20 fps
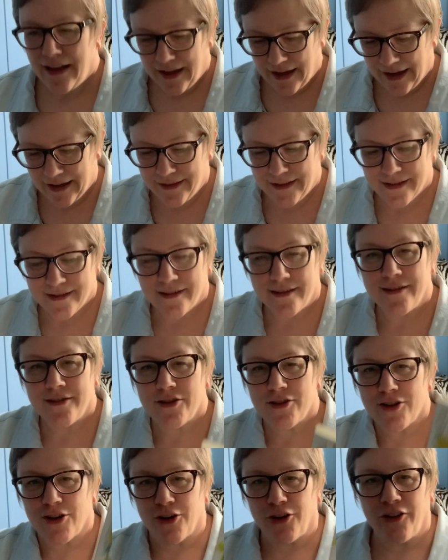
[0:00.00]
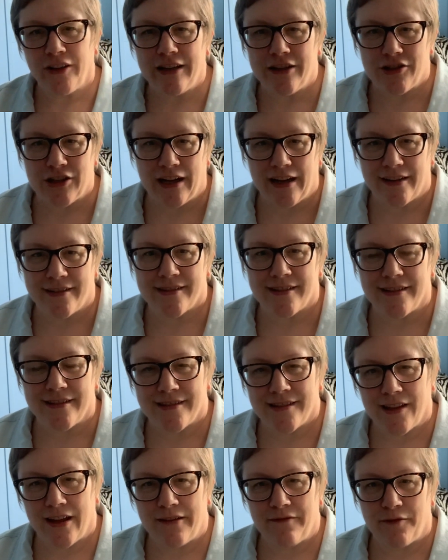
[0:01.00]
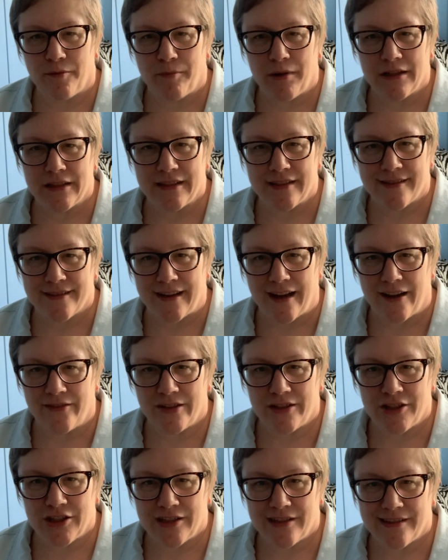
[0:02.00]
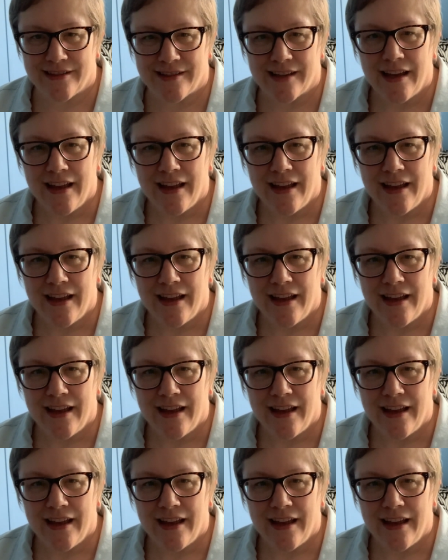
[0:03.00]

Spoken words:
And this is Shirley Jackson's Life Among the Savages.